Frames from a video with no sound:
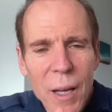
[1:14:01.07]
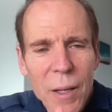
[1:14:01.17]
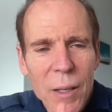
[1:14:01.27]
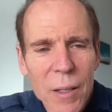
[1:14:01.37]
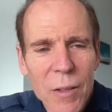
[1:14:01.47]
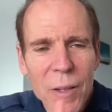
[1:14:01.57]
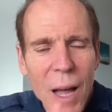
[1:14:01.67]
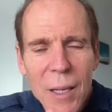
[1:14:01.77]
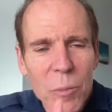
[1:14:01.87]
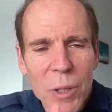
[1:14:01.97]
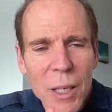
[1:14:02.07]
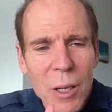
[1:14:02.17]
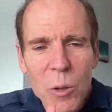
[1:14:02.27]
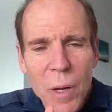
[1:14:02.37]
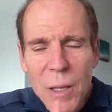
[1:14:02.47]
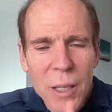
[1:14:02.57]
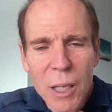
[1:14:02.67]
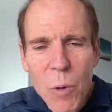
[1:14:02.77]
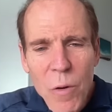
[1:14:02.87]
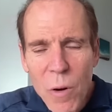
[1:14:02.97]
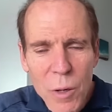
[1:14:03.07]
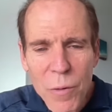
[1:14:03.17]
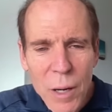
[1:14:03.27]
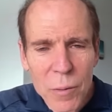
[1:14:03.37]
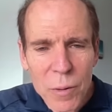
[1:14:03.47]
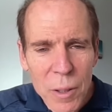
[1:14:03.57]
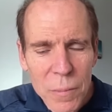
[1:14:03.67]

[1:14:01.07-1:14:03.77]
that it's not going to be killed by the chemo very effectively.